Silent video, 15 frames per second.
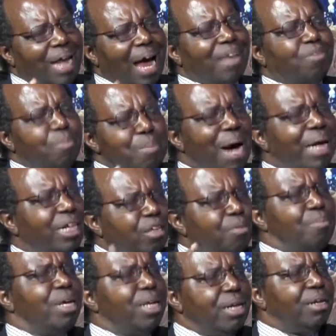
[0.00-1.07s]
does marriage
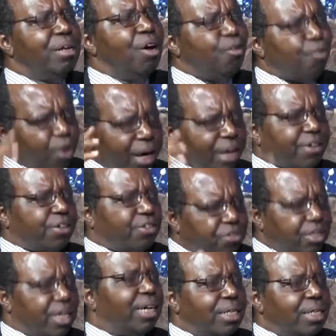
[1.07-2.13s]
mean for a
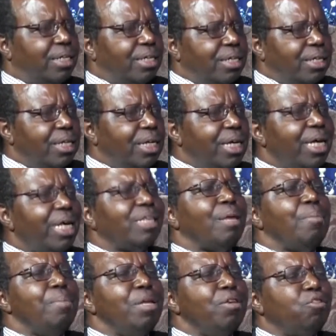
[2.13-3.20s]
Christian? It
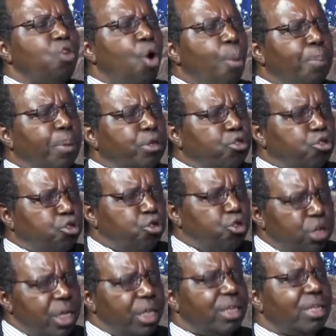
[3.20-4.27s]
means
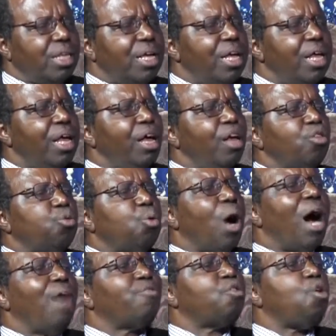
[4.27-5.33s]
opportunity to
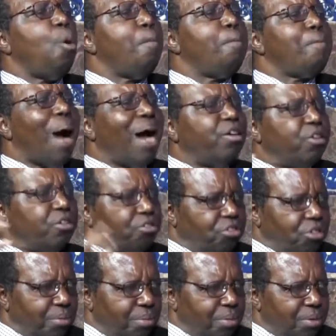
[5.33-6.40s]
have
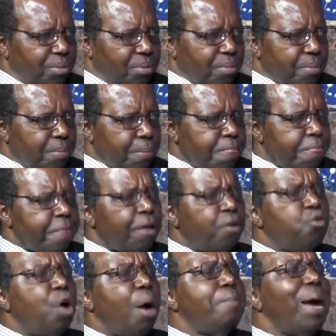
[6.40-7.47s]
companionship.
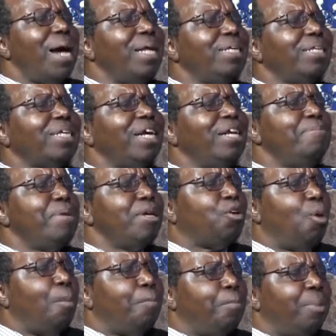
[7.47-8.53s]
Your marriage can be
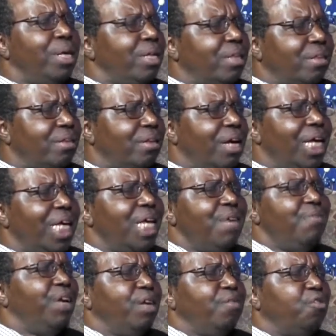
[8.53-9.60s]
complete
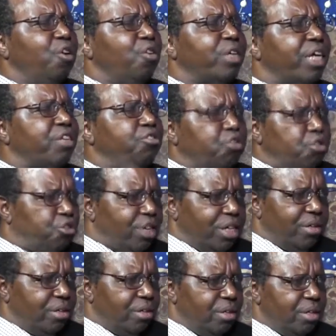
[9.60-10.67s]
even if you don't get children.